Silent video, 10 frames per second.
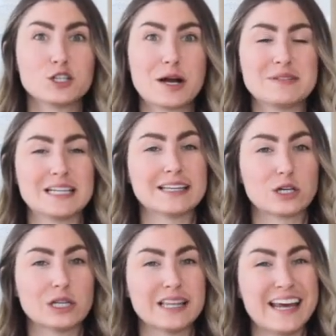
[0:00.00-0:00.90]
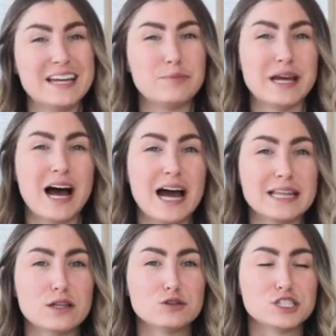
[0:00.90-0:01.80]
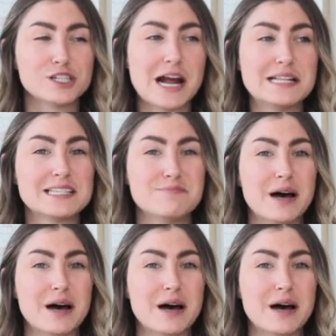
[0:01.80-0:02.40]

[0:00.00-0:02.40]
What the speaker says: Instagram is a little late behind those trends,